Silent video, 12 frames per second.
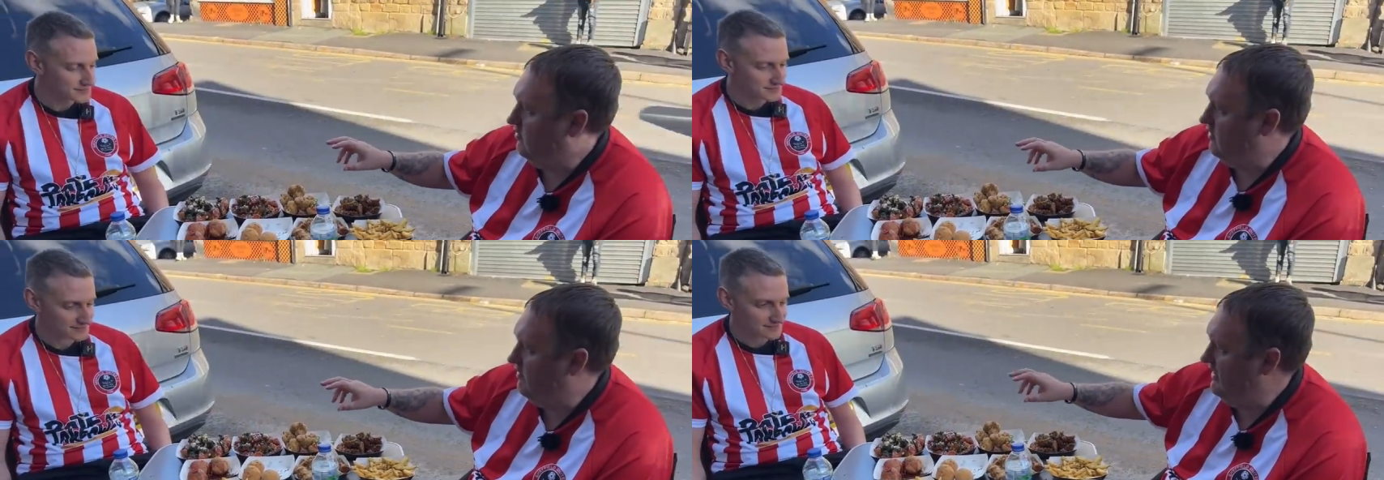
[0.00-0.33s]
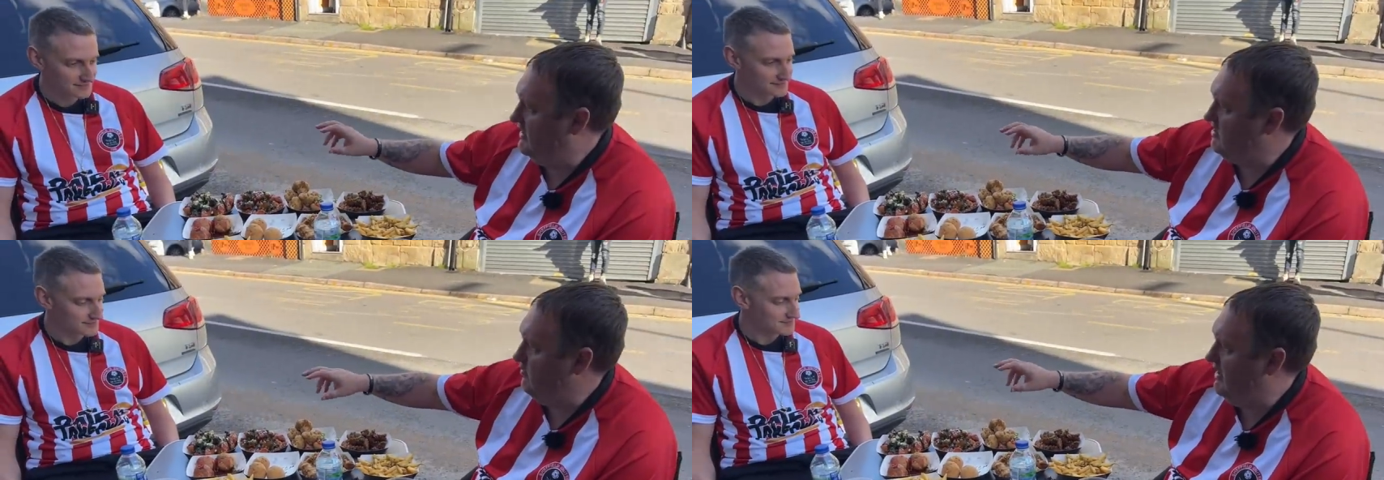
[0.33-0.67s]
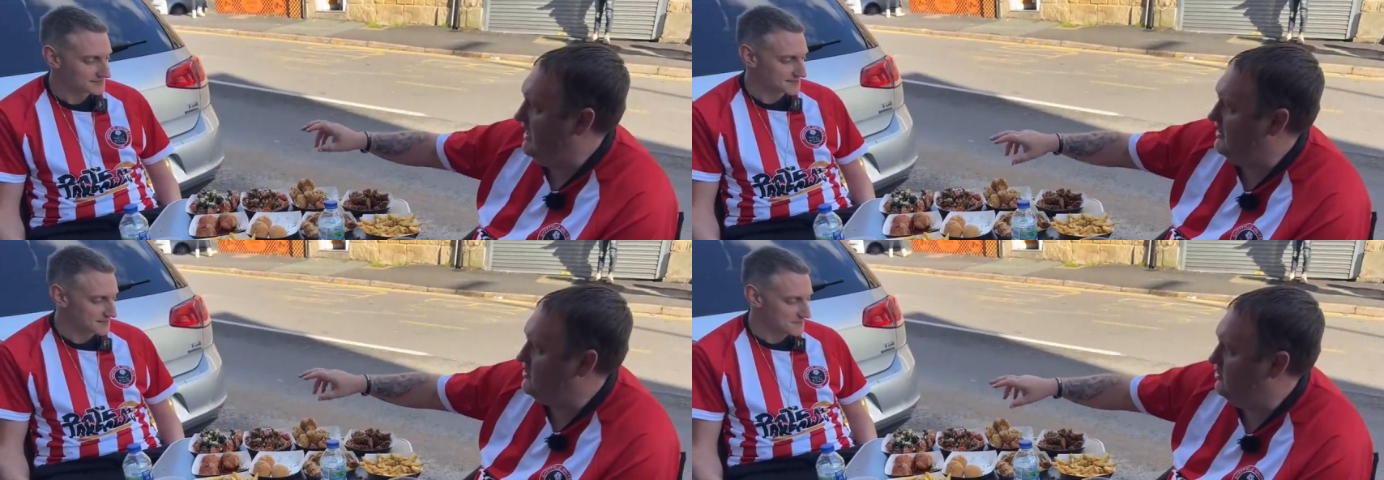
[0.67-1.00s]
Speaker 1: the reason
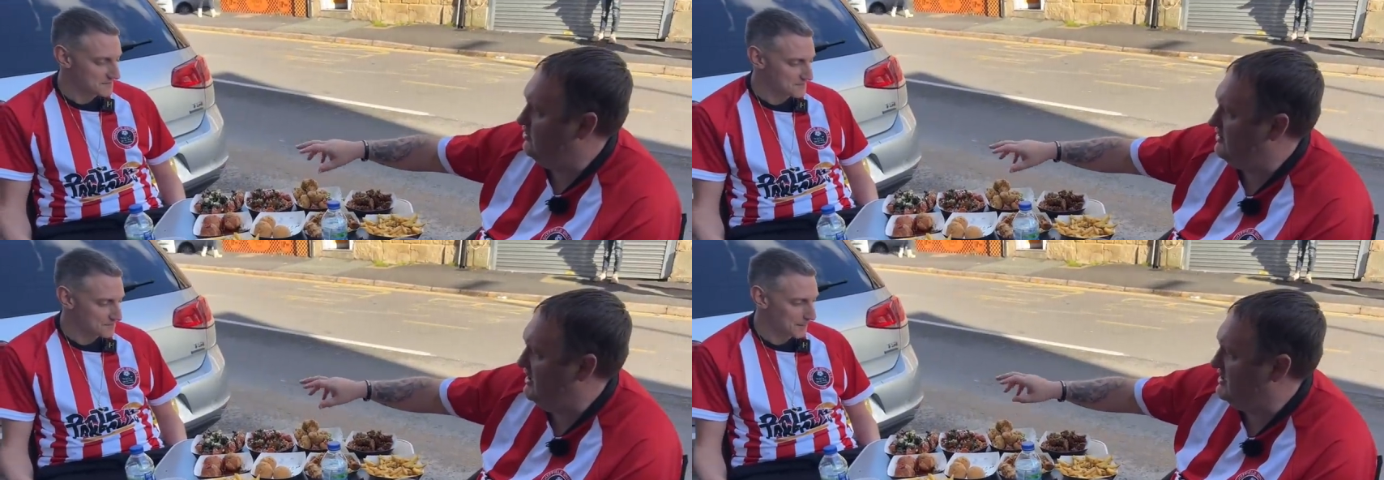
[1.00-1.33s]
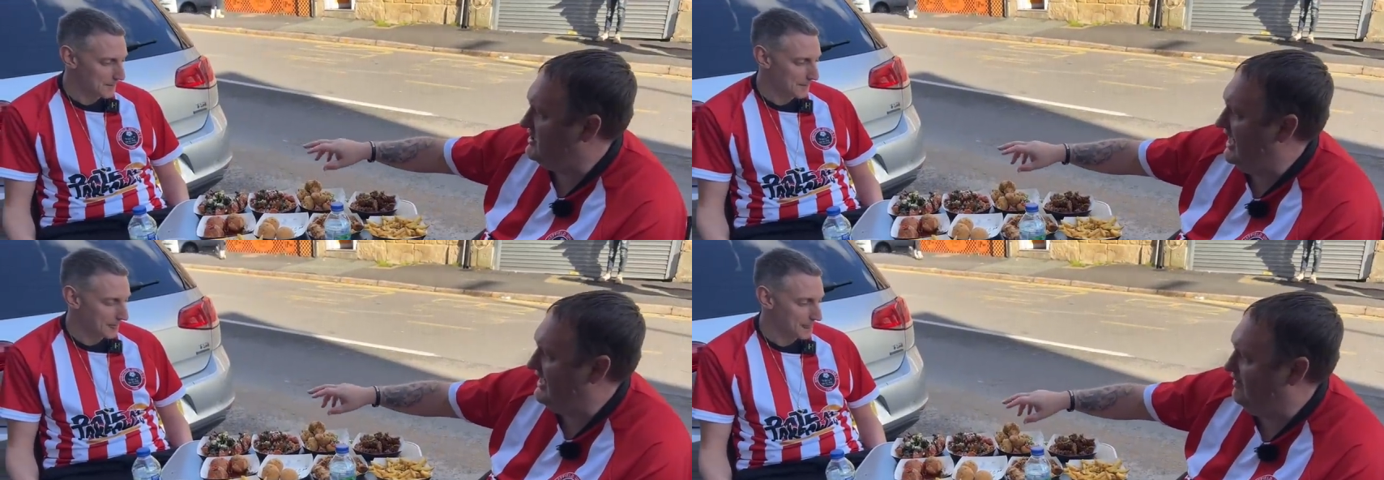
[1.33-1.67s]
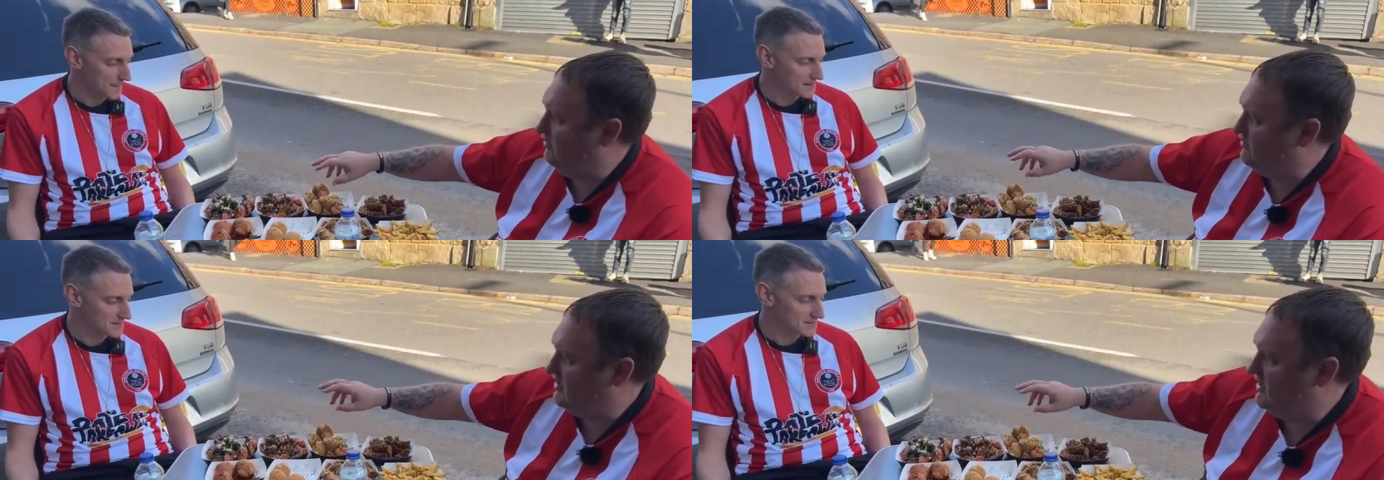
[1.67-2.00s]
why I chose these tiger
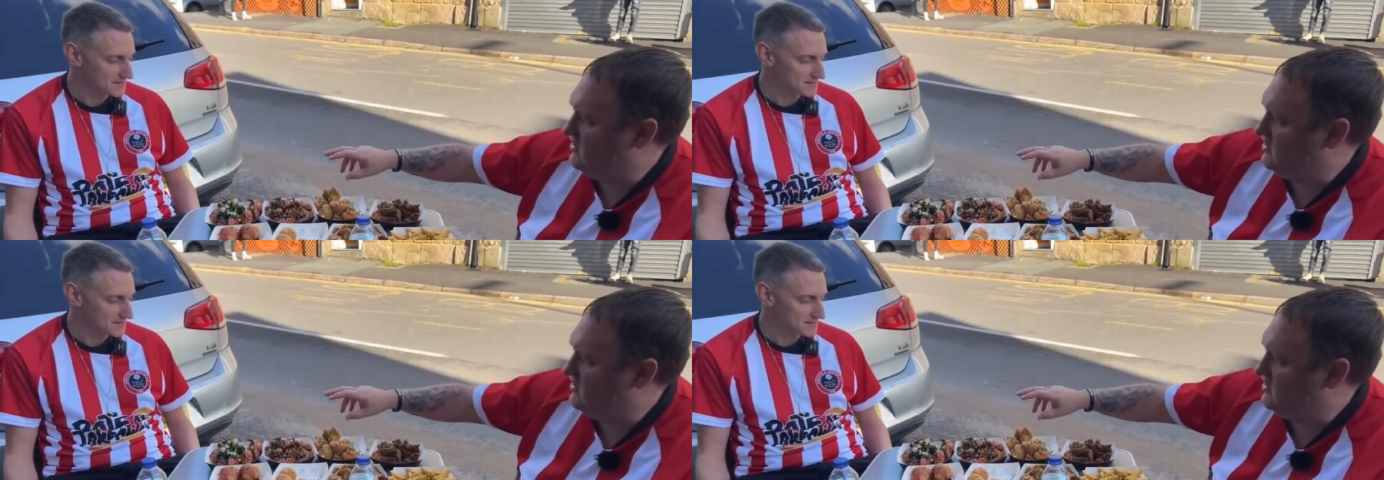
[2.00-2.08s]
ones and I